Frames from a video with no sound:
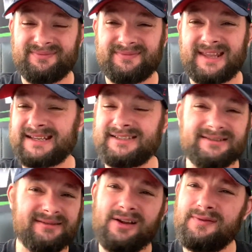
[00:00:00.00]
There's
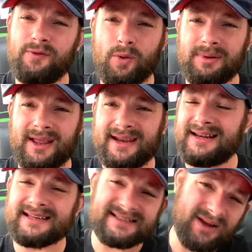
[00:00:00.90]
no foreplay.
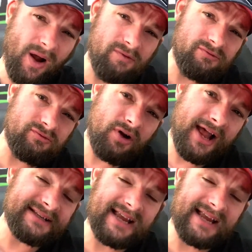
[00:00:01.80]
Let's start right